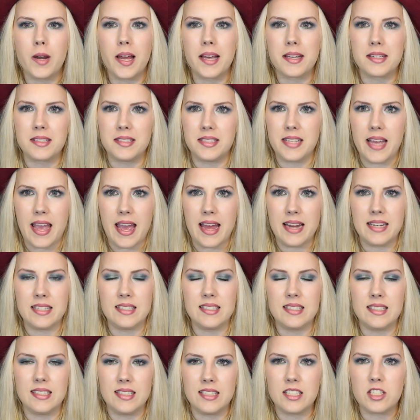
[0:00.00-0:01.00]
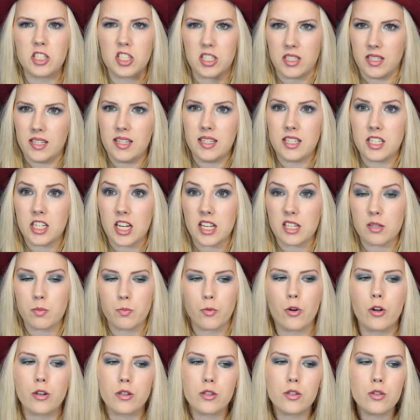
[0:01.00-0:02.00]
Like the end, he just
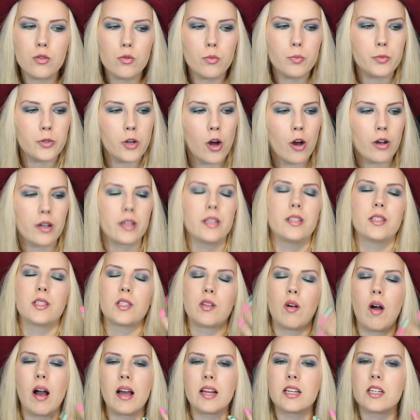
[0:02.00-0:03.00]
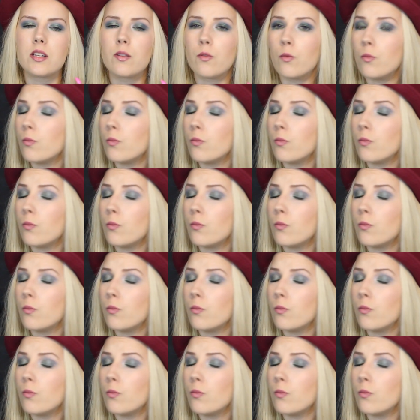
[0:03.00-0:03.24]
brought Snoop Dogg in, so I